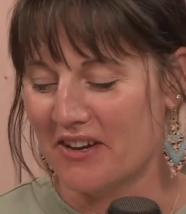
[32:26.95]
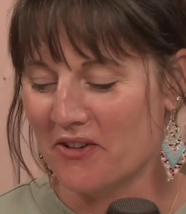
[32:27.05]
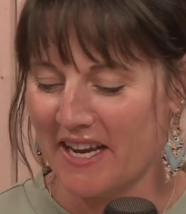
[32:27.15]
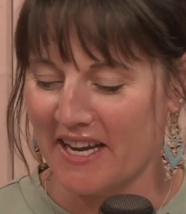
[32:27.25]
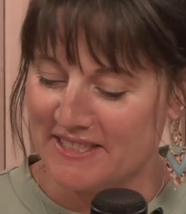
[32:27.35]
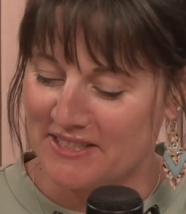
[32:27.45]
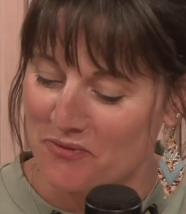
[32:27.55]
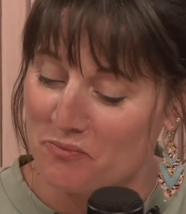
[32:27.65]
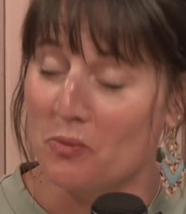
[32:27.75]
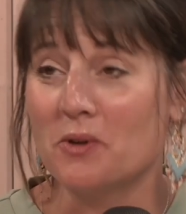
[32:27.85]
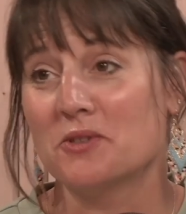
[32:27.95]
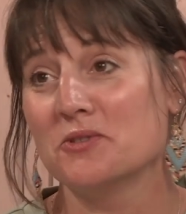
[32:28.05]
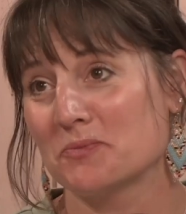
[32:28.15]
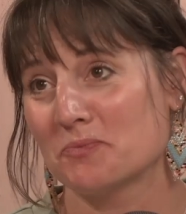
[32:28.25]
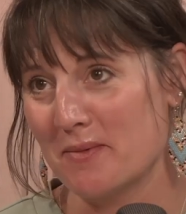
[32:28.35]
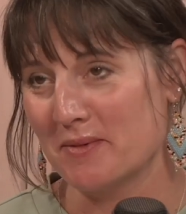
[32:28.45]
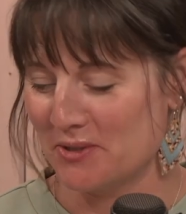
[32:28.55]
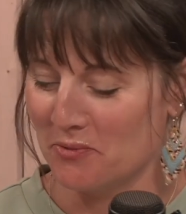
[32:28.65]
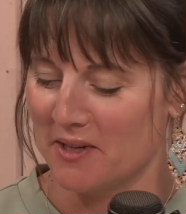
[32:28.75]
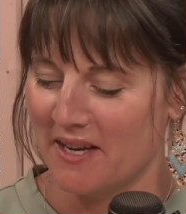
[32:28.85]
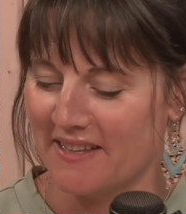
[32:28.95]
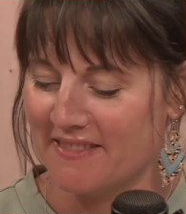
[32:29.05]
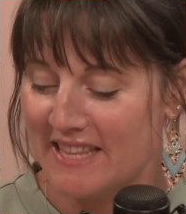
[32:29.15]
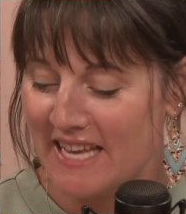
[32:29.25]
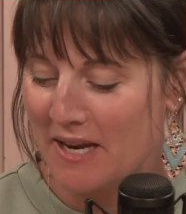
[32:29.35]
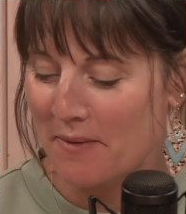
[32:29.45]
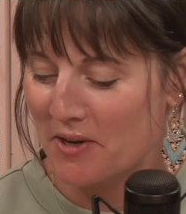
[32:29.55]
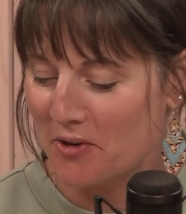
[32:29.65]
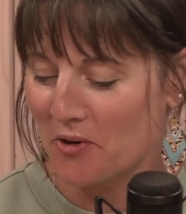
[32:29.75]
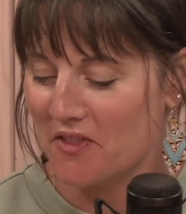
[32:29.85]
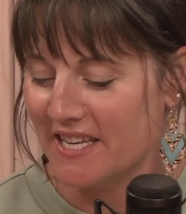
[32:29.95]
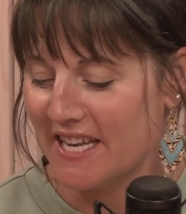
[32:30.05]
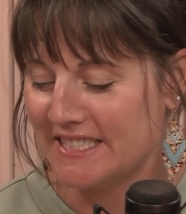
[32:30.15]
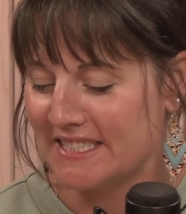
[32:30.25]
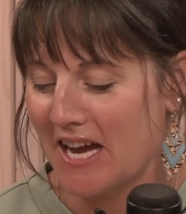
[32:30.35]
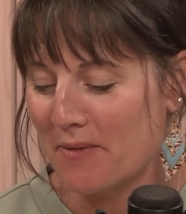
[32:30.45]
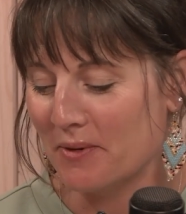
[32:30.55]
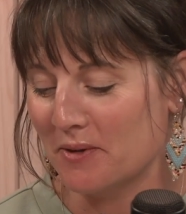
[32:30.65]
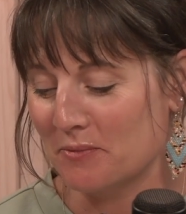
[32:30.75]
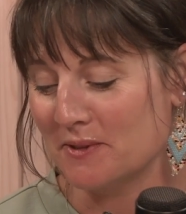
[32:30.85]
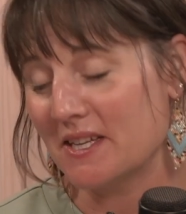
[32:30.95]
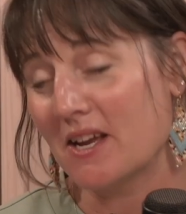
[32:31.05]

okay, so well, you just brought me to what I think I'm going to go to the next topic was